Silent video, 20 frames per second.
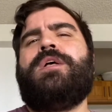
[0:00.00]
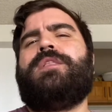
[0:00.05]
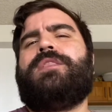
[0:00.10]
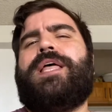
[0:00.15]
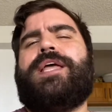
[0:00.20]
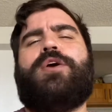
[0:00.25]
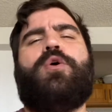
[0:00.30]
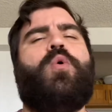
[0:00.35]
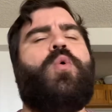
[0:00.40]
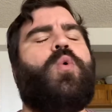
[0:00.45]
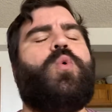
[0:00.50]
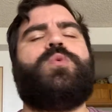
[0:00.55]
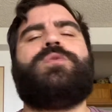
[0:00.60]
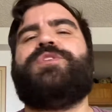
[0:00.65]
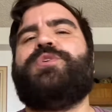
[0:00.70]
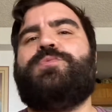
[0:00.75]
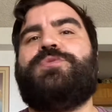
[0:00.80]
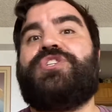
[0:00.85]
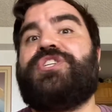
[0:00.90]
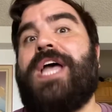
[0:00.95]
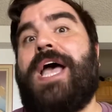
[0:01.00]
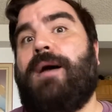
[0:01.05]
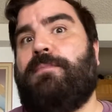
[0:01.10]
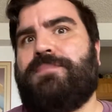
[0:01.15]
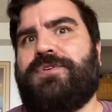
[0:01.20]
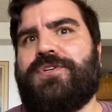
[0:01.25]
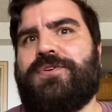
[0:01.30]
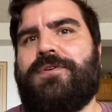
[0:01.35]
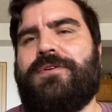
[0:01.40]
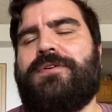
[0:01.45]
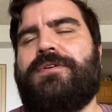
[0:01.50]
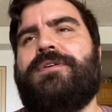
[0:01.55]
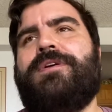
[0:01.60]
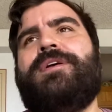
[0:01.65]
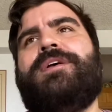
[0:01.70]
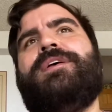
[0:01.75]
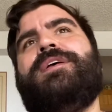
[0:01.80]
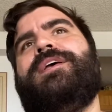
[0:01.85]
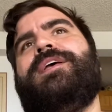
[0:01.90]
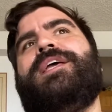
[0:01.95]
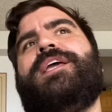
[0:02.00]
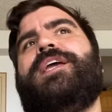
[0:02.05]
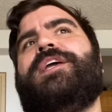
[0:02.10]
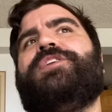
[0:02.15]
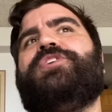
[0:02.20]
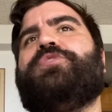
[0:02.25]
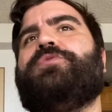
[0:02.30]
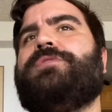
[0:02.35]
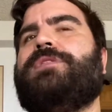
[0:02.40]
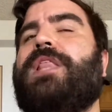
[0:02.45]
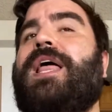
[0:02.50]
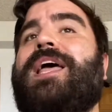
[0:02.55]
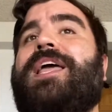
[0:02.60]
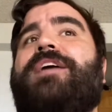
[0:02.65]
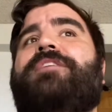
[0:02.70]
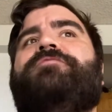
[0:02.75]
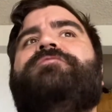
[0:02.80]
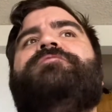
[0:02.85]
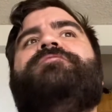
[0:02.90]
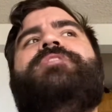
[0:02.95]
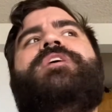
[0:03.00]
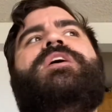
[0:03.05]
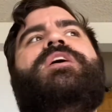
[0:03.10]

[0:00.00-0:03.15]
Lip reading: like a whole new chapter in your life.